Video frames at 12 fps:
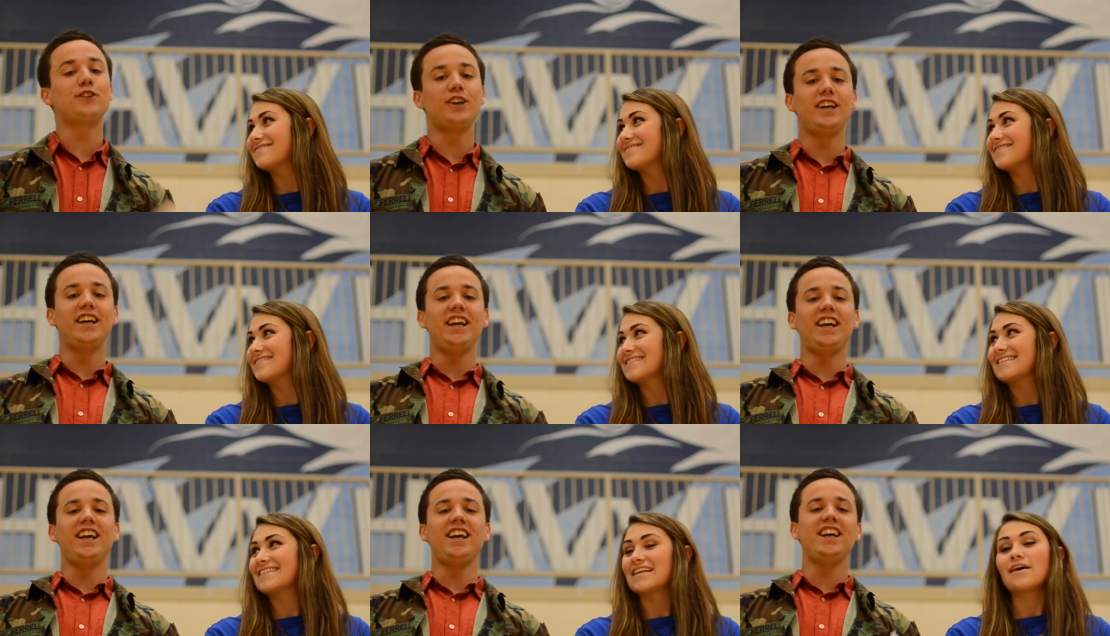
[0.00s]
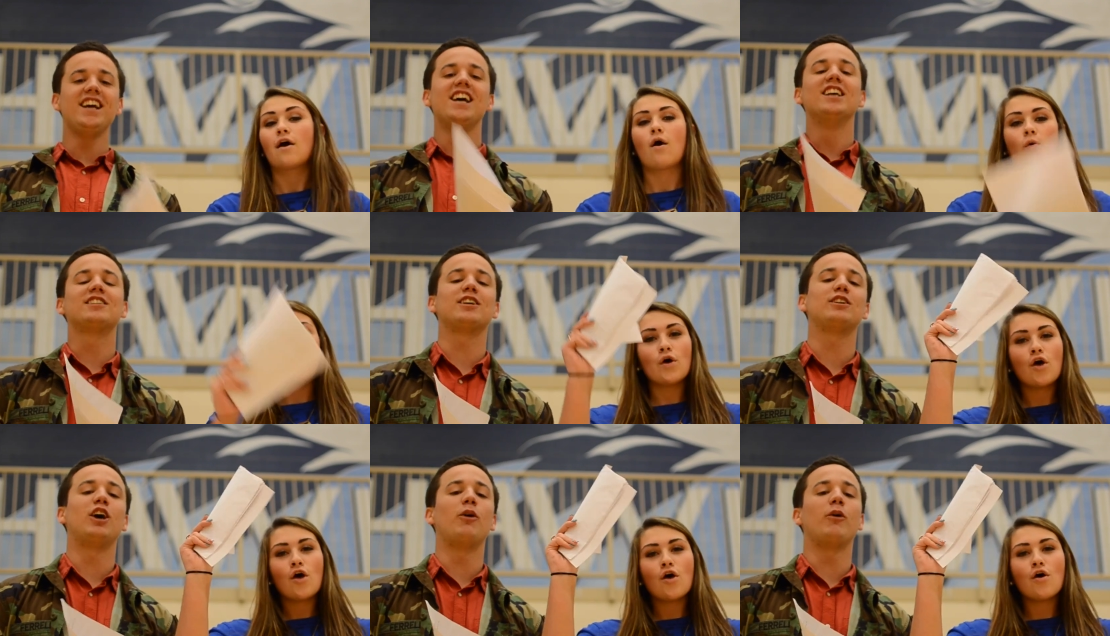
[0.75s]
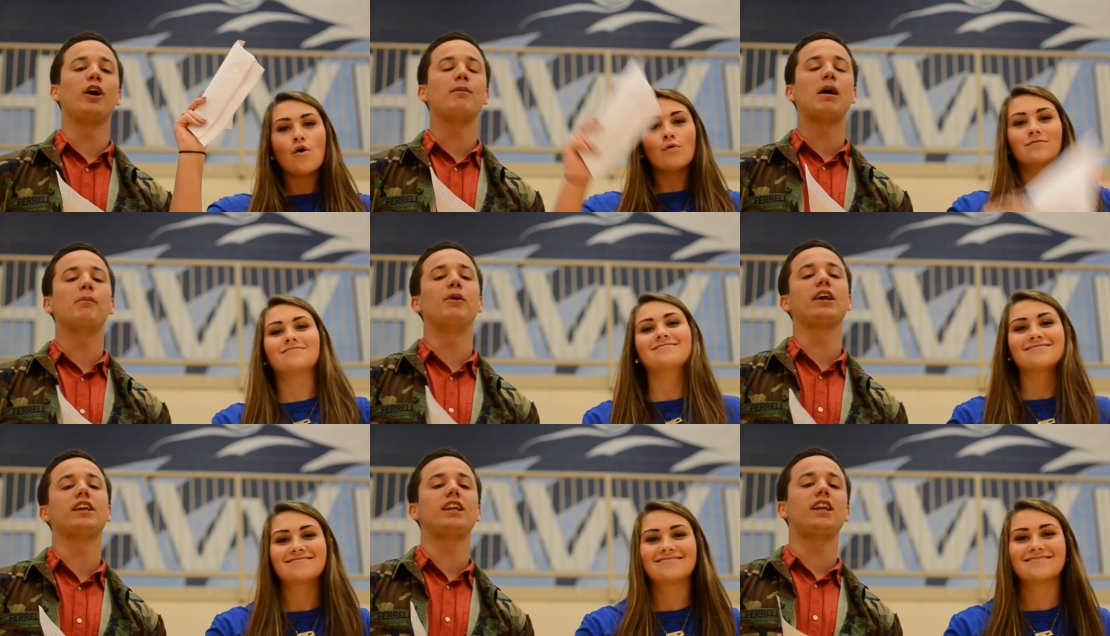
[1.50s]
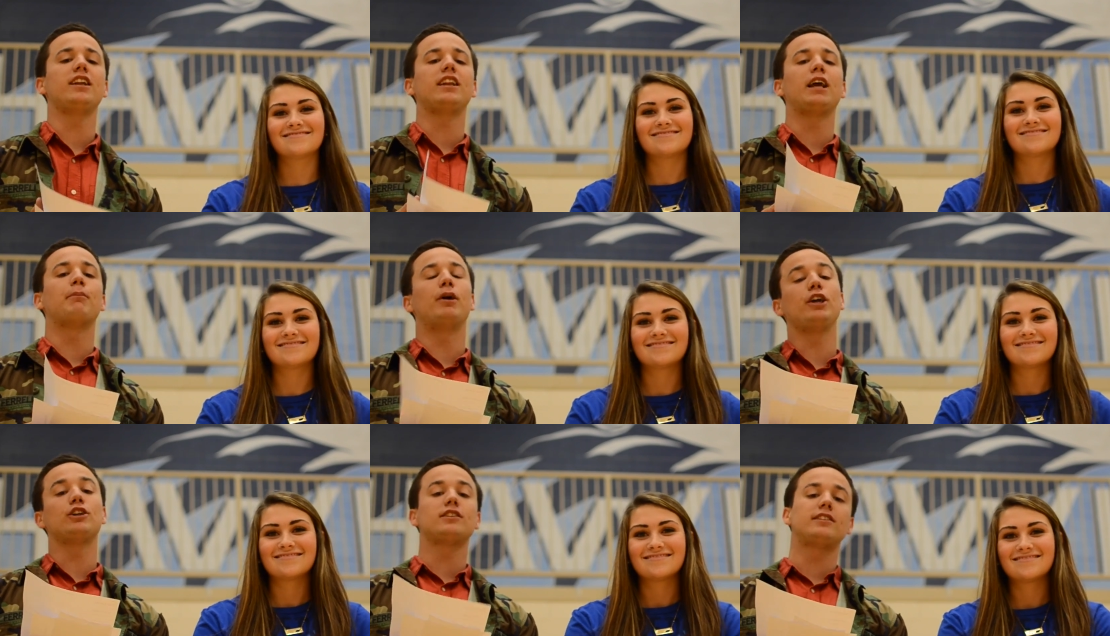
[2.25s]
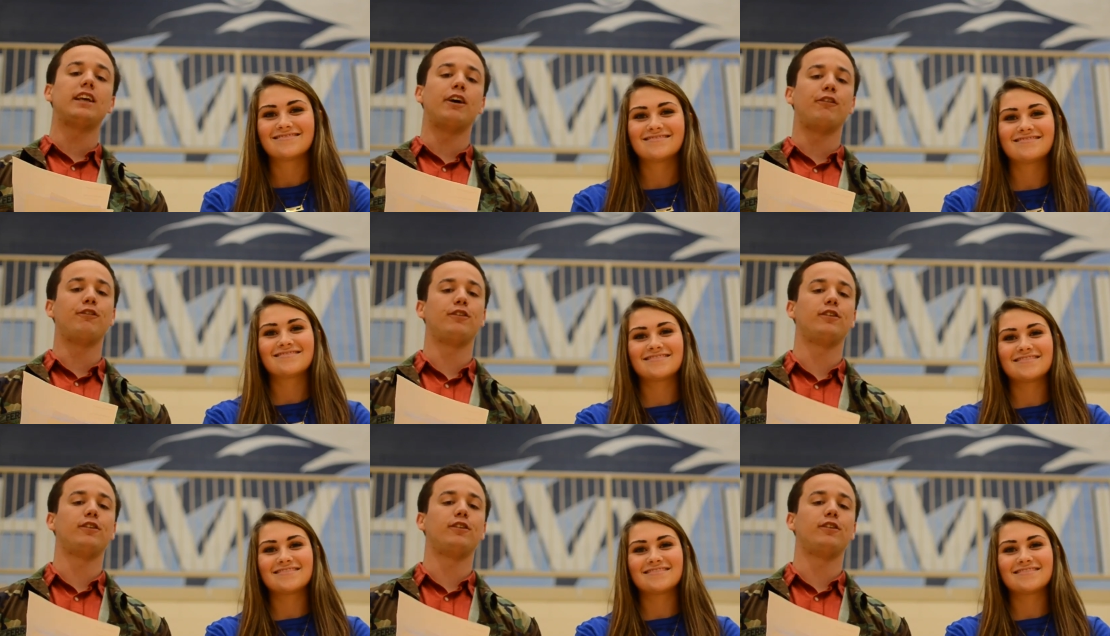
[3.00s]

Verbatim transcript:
Speaker 1: free! So don't worry about bringing anything but yourself.